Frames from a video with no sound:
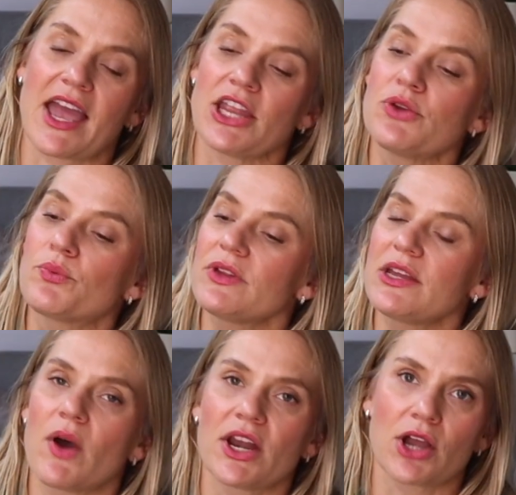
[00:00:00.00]
and you really
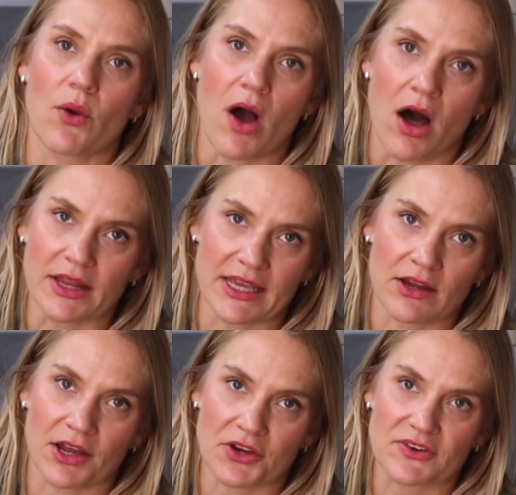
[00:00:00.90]
want to go all in
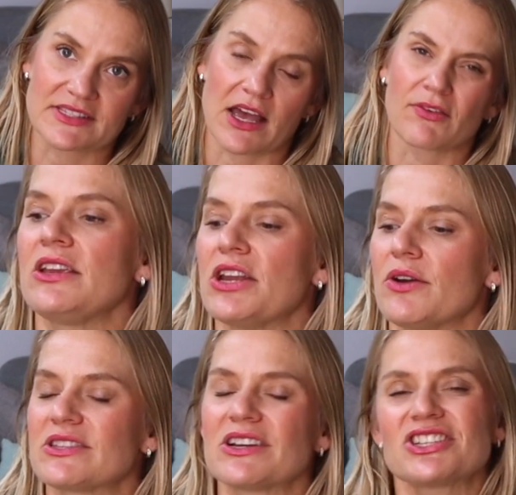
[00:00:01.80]
on yourself,
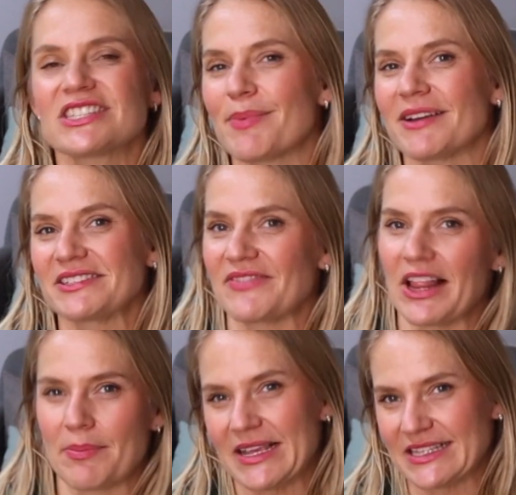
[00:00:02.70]
it's not just about
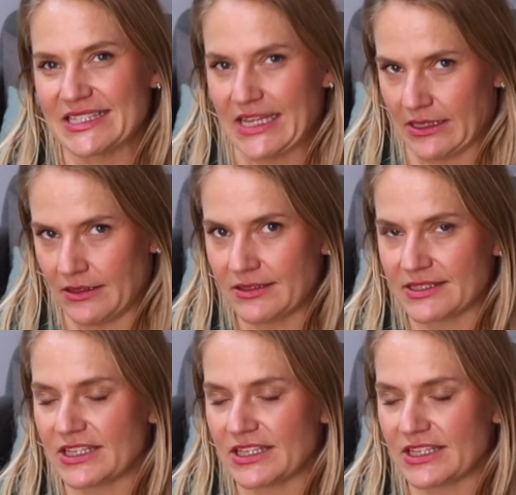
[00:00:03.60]
developing skills.